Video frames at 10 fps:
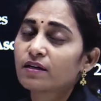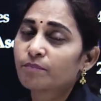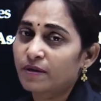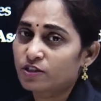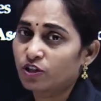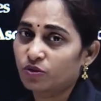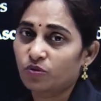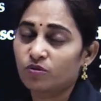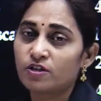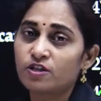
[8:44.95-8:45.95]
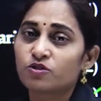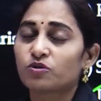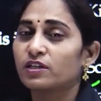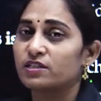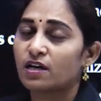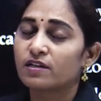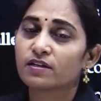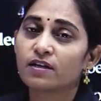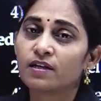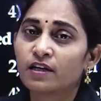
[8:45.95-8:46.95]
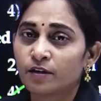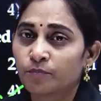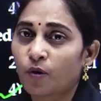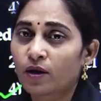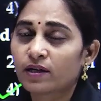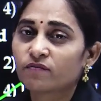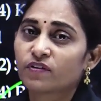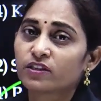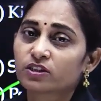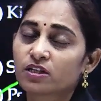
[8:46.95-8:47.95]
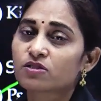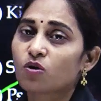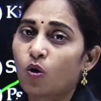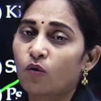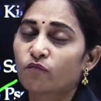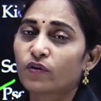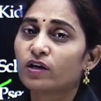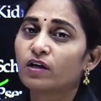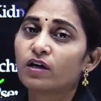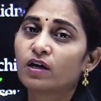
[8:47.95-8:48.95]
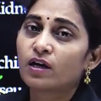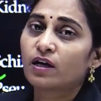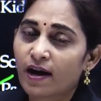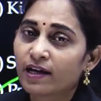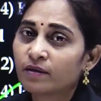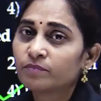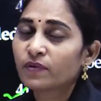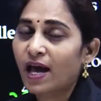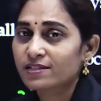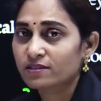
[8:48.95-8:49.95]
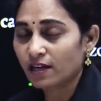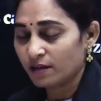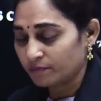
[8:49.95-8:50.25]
mosquito so these are the important features of the phylum as